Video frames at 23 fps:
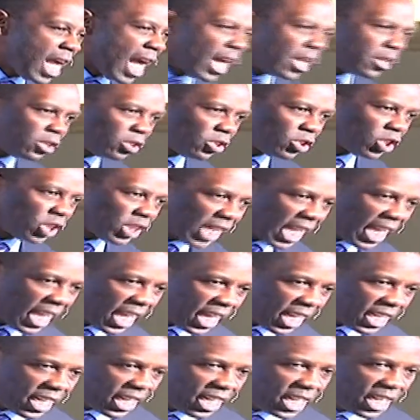
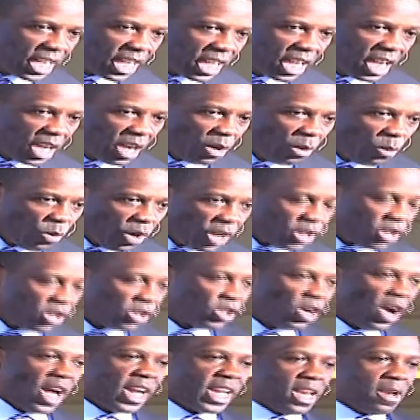understand what you're
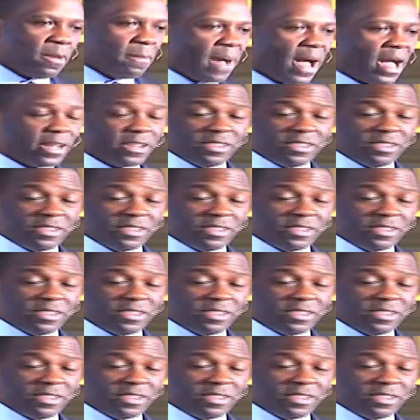talking about?